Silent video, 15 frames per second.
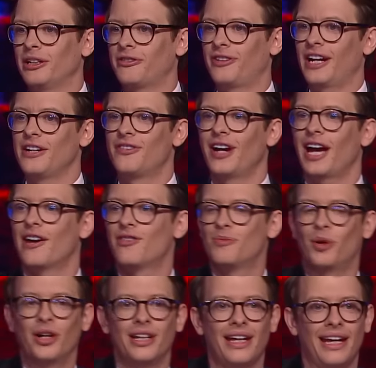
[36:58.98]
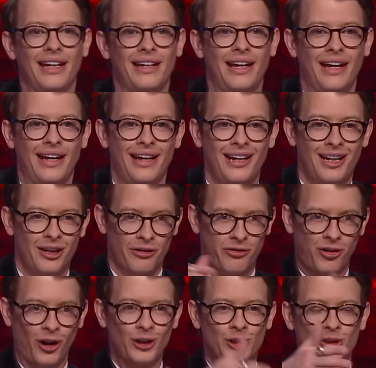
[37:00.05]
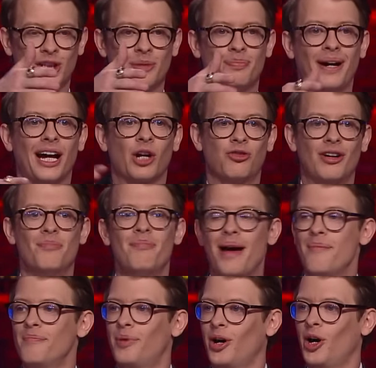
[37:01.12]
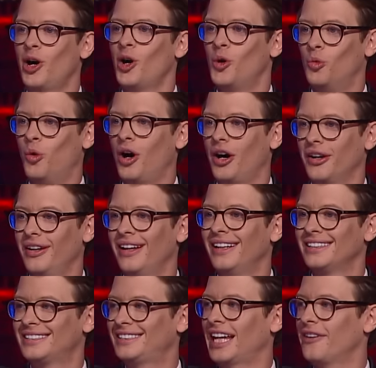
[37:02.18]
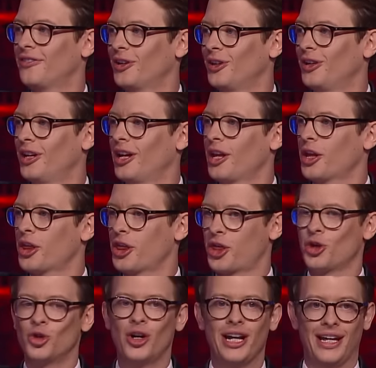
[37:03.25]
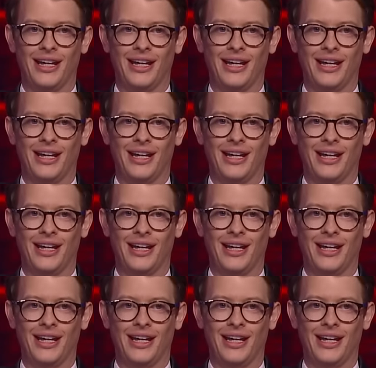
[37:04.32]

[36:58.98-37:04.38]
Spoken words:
a favor. Everybody in here, front to the back, remember 173.